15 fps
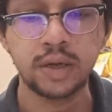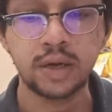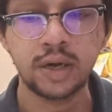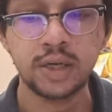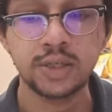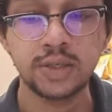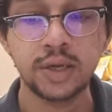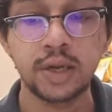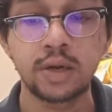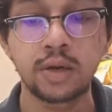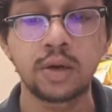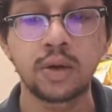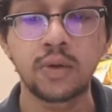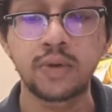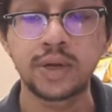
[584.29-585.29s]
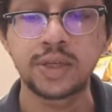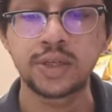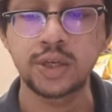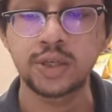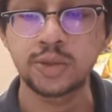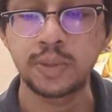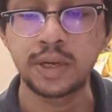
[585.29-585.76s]
caste and
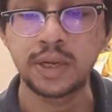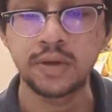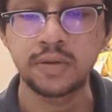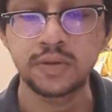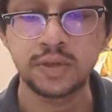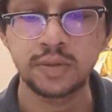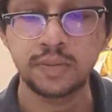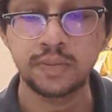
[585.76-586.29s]
religious beliefs,